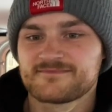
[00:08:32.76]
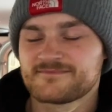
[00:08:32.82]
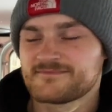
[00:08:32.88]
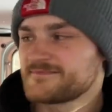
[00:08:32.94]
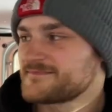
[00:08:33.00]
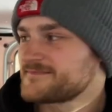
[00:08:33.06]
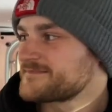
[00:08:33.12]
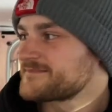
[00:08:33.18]

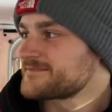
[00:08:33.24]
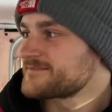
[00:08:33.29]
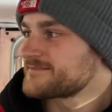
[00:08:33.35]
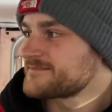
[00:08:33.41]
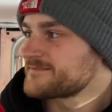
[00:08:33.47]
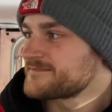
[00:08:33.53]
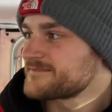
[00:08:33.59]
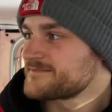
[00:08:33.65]

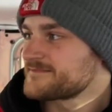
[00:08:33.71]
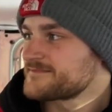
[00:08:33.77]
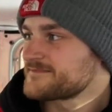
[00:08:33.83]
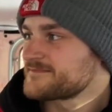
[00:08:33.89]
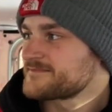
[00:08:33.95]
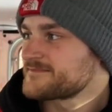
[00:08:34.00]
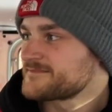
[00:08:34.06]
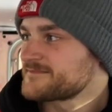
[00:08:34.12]

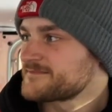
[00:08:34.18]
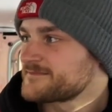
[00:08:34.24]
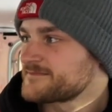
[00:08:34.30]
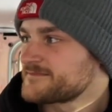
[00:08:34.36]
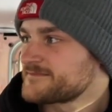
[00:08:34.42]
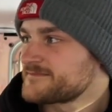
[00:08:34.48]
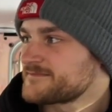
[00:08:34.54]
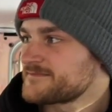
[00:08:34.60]

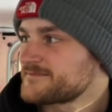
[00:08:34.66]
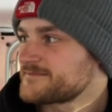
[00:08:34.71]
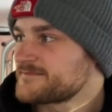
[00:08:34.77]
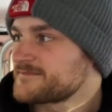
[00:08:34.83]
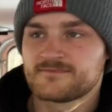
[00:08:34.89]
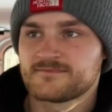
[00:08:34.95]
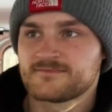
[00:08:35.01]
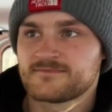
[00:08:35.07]

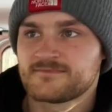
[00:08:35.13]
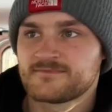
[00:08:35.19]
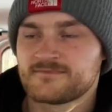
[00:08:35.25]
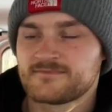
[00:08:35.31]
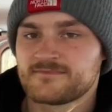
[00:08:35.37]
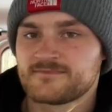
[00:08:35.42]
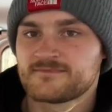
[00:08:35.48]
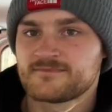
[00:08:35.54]

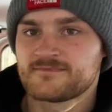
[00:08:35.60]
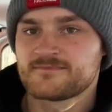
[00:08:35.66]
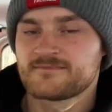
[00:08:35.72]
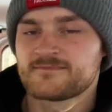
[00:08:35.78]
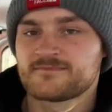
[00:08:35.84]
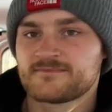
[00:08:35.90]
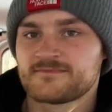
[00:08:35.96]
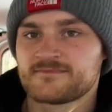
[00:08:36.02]

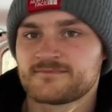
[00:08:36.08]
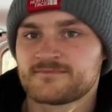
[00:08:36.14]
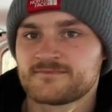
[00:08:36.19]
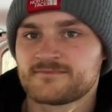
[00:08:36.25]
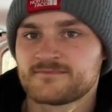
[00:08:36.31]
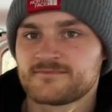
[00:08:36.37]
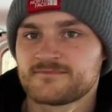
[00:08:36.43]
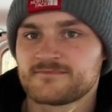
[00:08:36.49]

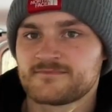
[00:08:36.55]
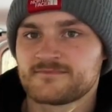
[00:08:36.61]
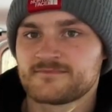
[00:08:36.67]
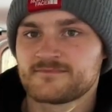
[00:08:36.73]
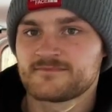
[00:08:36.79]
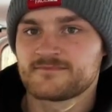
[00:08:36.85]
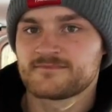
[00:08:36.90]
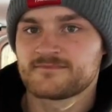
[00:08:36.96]

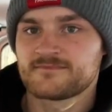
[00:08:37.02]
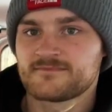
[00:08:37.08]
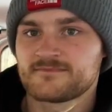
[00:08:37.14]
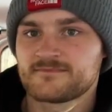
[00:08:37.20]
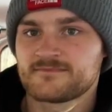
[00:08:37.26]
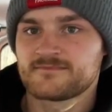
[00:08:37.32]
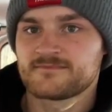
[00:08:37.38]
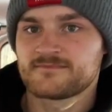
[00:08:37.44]

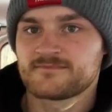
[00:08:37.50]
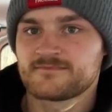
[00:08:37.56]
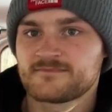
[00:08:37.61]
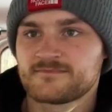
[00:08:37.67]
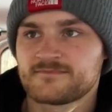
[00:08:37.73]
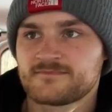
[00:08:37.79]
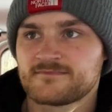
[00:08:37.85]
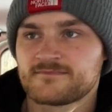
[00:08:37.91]

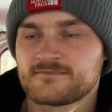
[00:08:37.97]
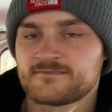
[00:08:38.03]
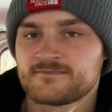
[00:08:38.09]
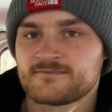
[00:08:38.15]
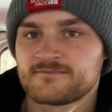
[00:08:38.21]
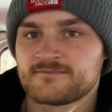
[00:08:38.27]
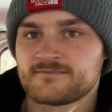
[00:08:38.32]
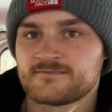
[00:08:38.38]

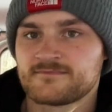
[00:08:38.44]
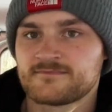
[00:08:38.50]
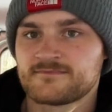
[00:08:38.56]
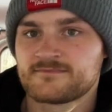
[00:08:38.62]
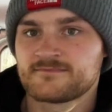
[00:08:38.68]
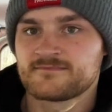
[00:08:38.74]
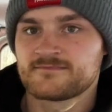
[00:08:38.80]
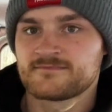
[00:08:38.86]

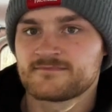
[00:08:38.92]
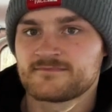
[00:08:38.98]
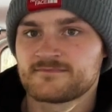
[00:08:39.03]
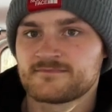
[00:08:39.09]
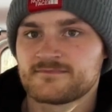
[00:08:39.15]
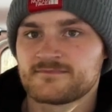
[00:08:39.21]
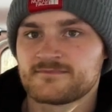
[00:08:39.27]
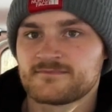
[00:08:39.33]

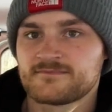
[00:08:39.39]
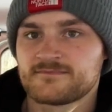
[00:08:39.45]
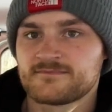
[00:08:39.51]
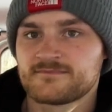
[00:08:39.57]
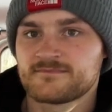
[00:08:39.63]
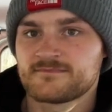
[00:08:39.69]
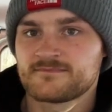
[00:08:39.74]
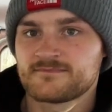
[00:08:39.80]

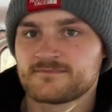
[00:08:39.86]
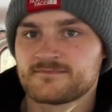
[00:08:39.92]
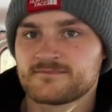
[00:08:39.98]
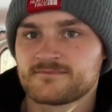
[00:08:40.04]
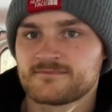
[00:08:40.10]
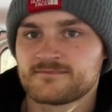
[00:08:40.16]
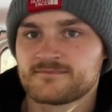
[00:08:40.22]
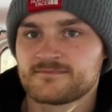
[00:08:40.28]

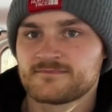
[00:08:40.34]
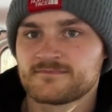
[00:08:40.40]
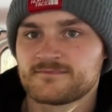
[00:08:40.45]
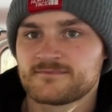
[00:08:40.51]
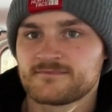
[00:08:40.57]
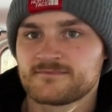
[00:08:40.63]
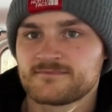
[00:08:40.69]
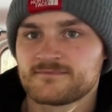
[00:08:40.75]
(not speaking)